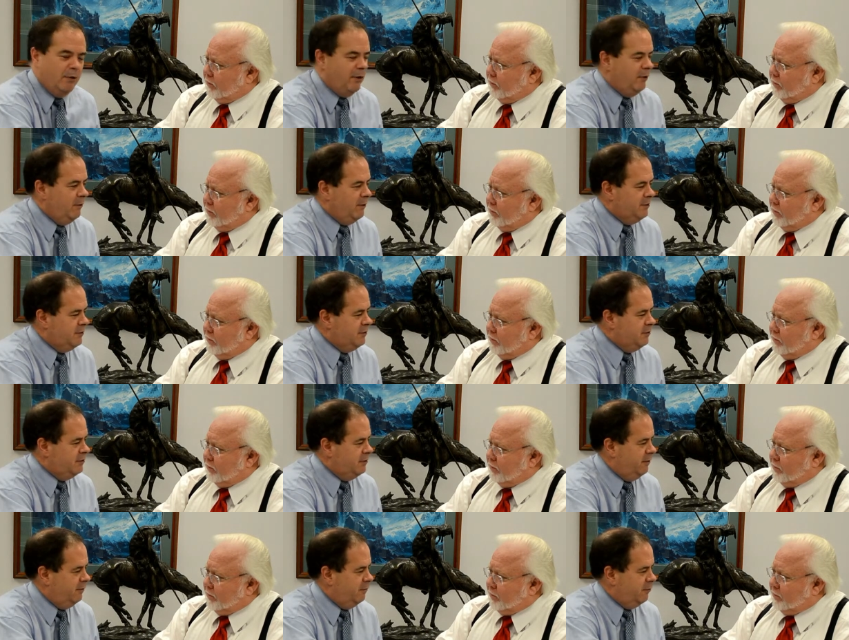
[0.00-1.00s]
Speaker 1: with you, as this
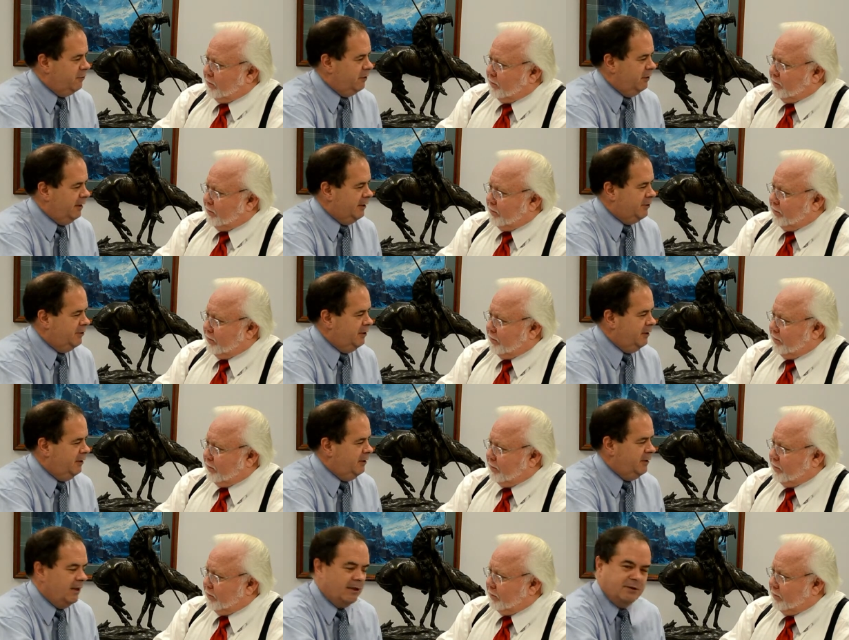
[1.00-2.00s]
is the first election
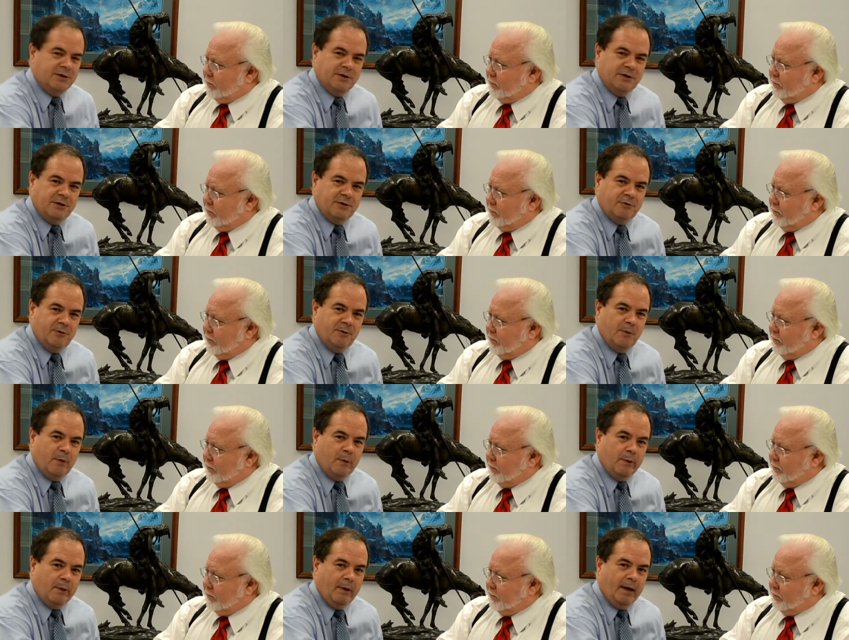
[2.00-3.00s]
in Texas history where
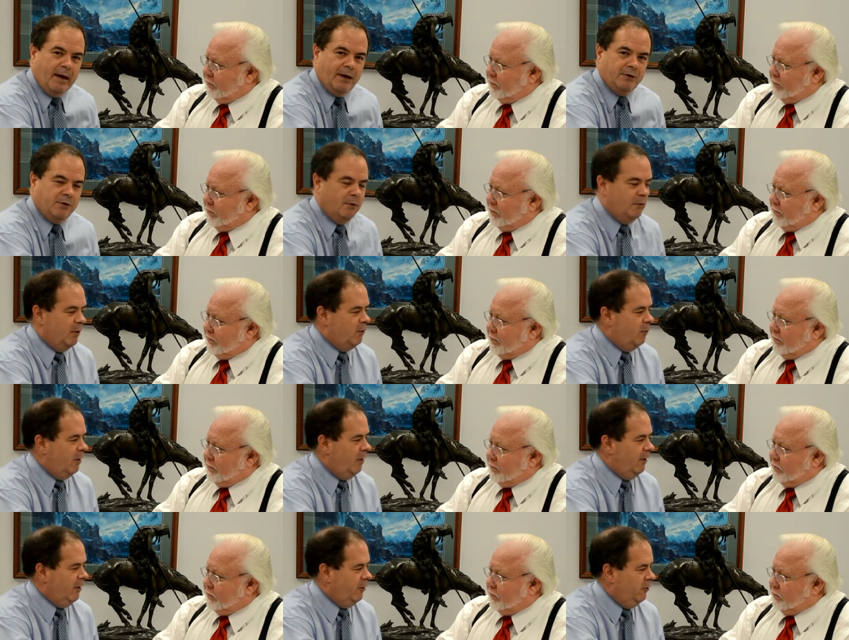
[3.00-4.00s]
we're actually
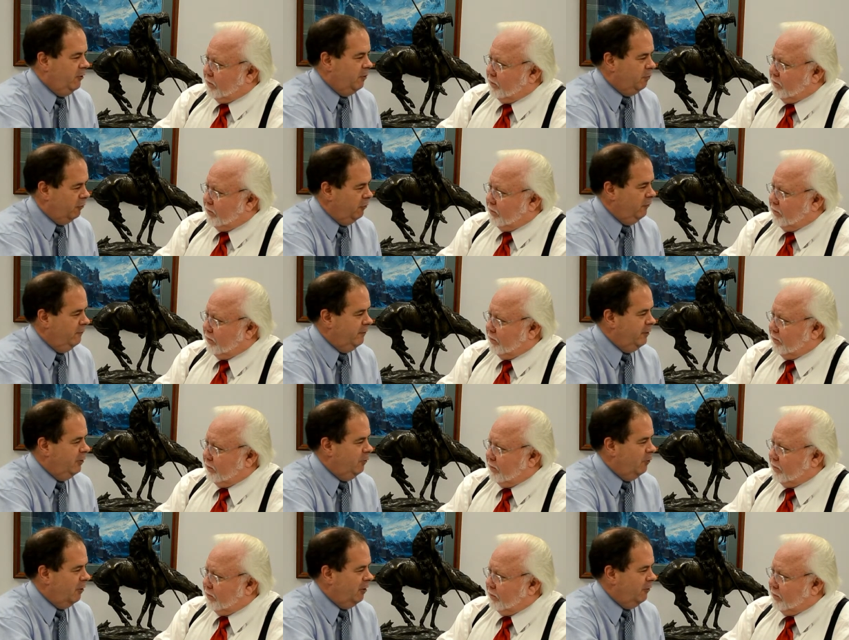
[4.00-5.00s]
requiring you to prove that
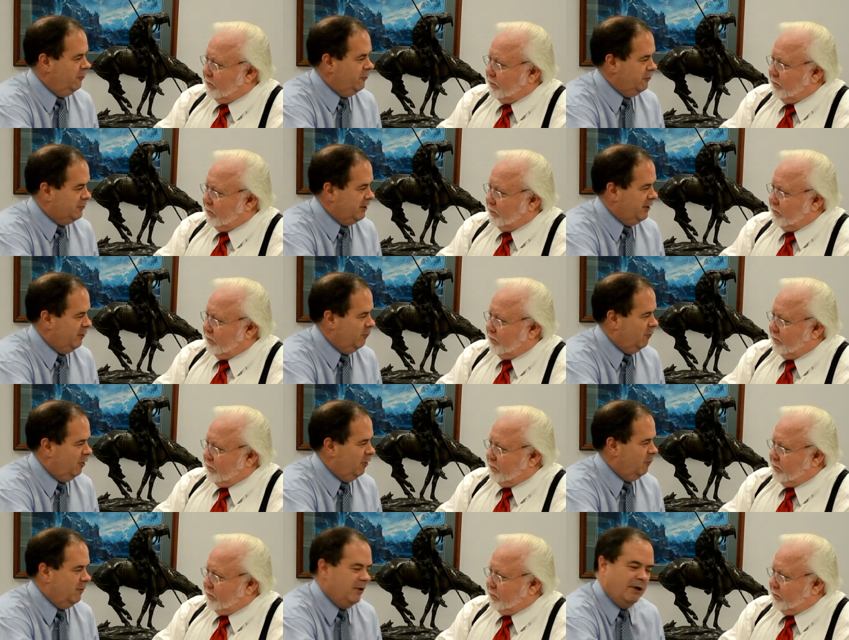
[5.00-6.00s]
you are who you say you
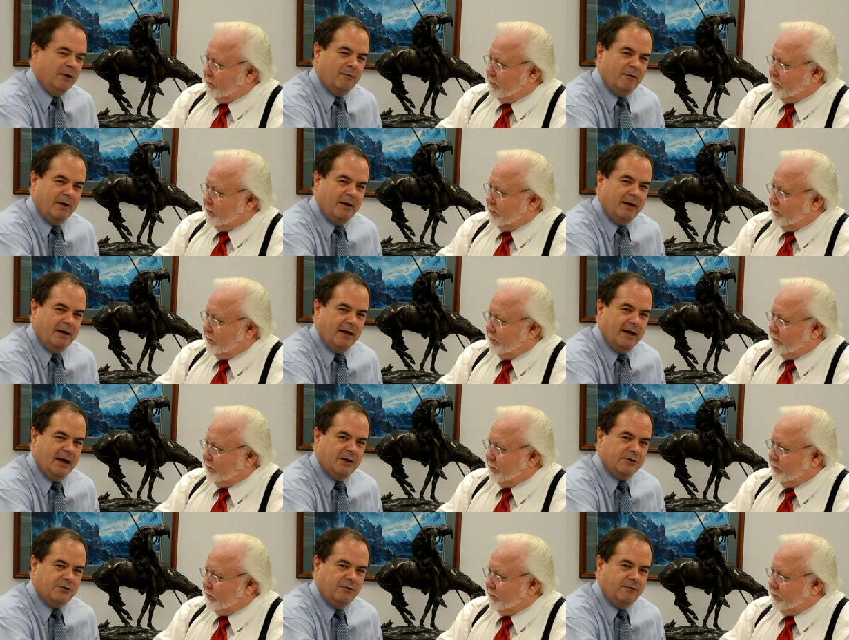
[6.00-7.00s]
are when you get ready to
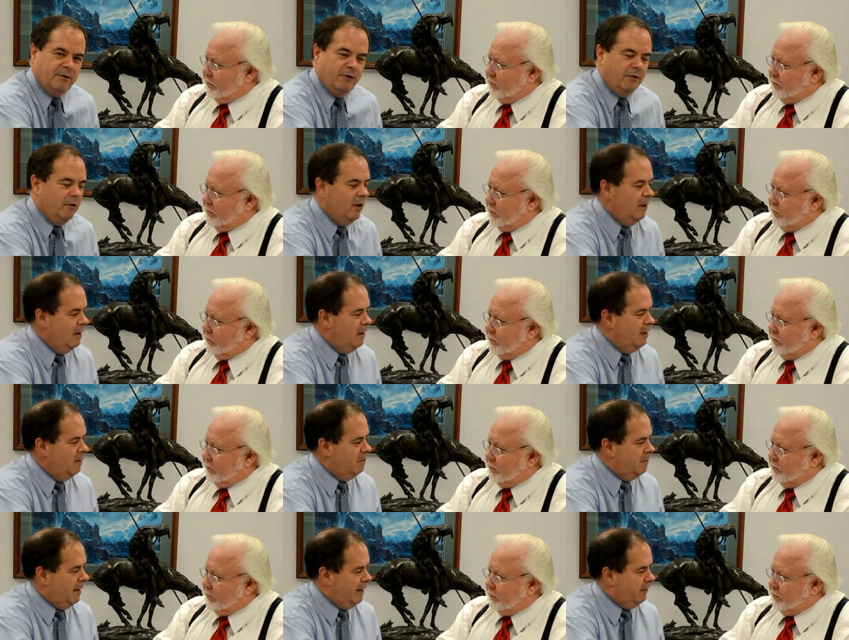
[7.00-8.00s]
cast your vote.
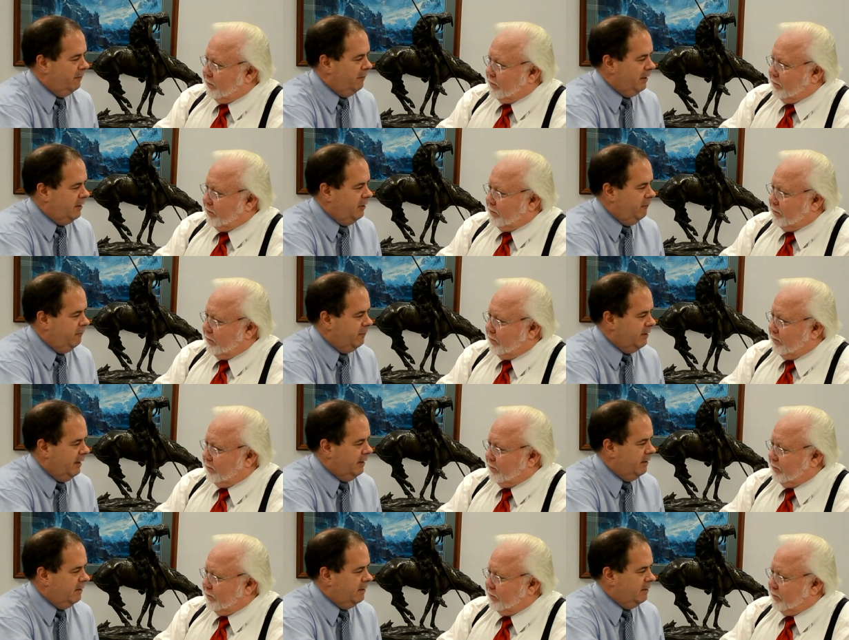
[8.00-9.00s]
Michael, thank you for
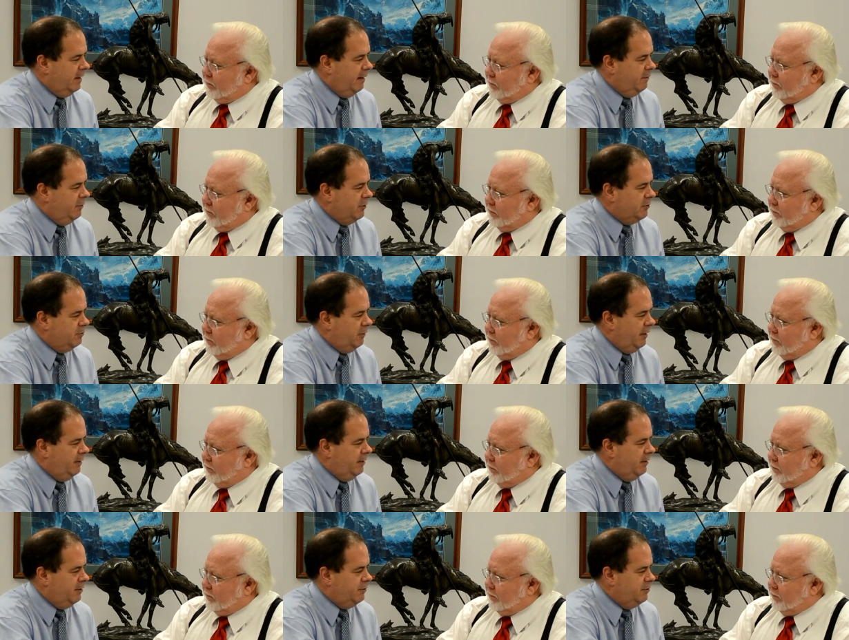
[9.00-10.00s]
taking the time to explain
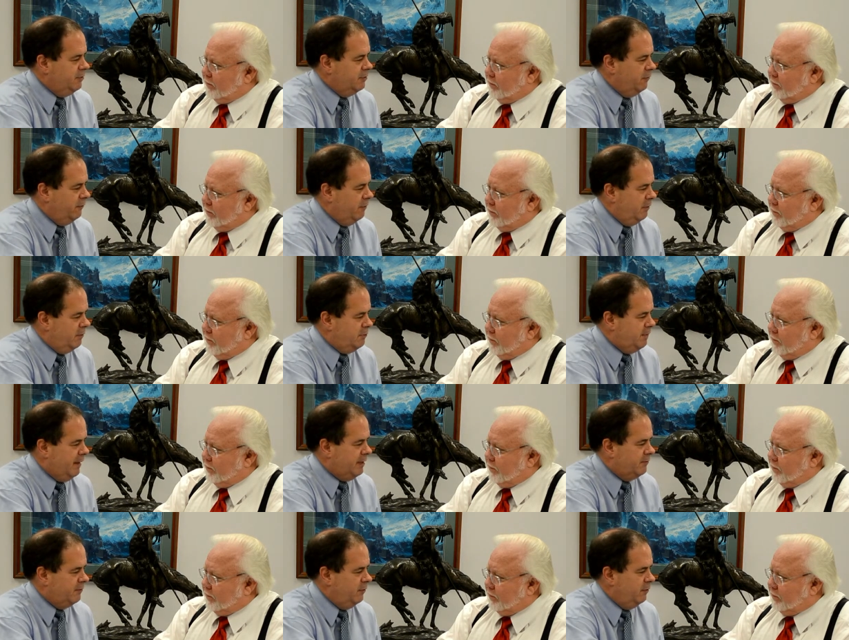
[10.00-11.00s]
the issues over these
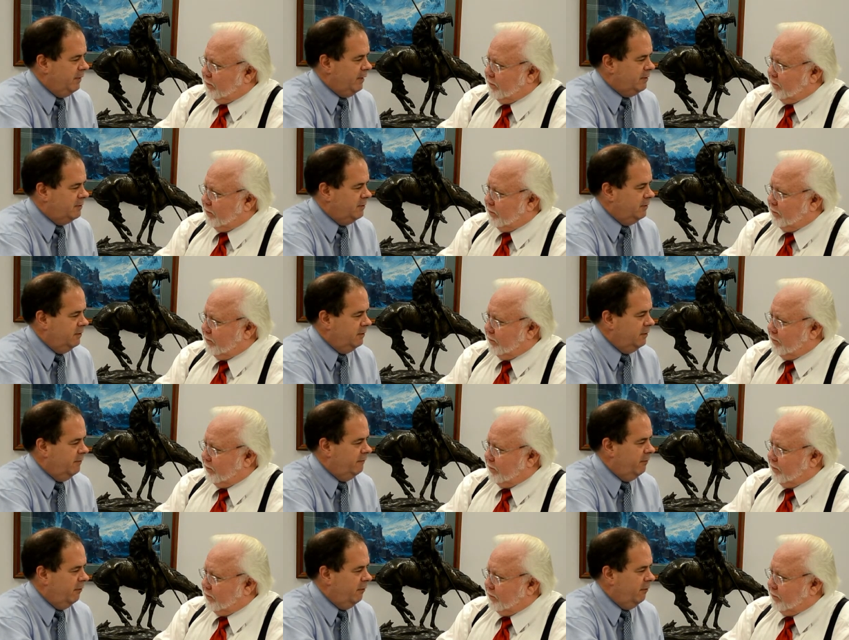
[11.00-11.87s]
past few weeks to the